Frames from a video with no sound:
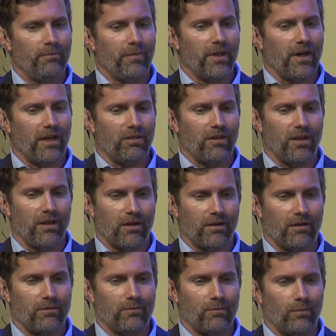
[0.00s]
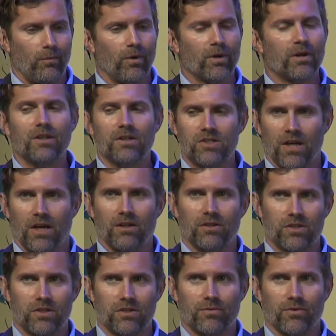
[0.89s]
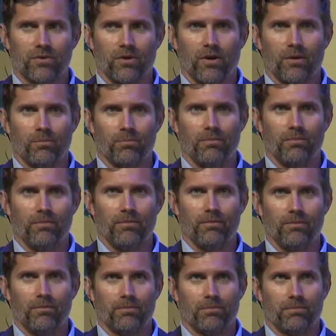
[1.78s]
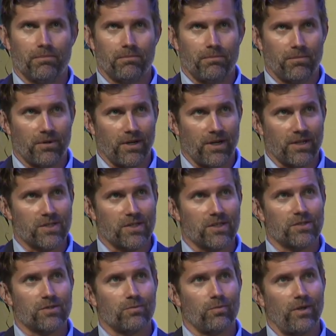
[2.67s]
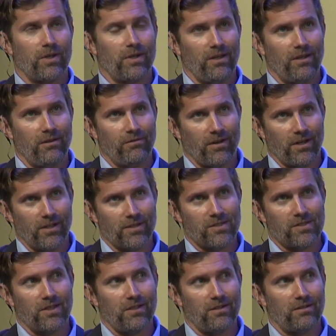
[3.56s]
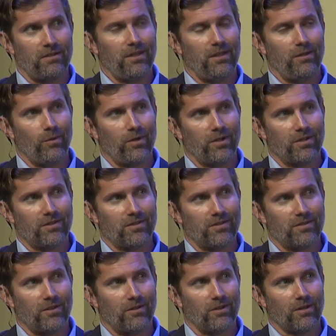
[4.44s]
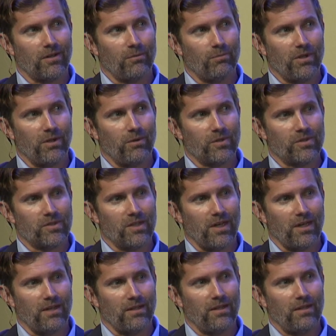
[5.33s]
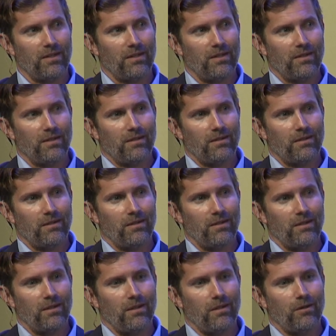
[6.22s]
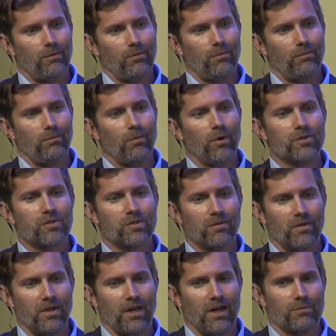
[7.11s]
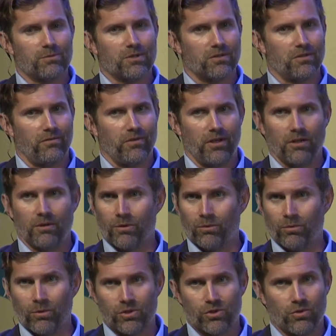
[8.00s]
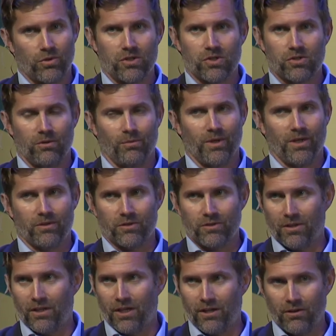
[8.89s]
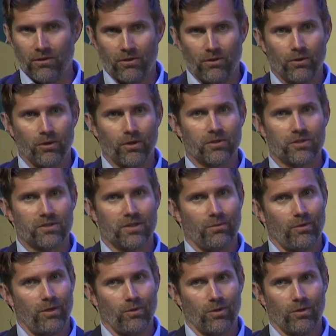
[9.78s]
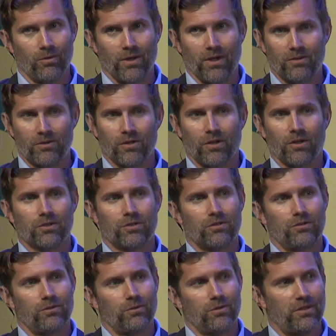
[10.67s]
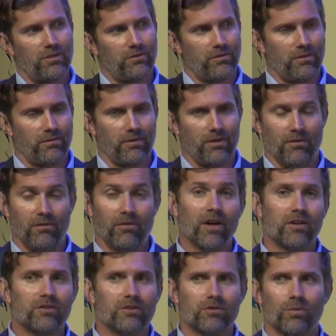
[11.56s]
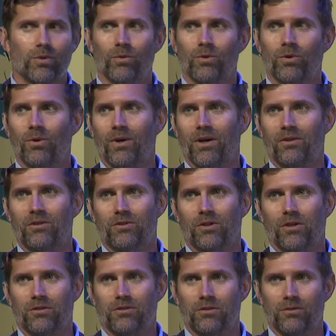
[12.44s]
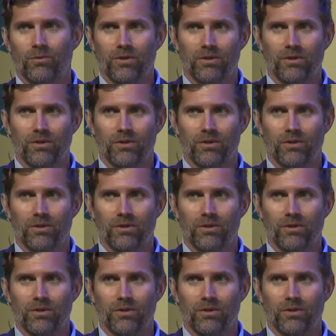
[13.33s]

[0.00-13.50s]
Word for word: I think one of the challenges for our process when Yvon said he wanted to sell the company was that most of the options available were traditional models. A lot of the lawyers that we would go out and talk to, or different advisors we would go out and talk to,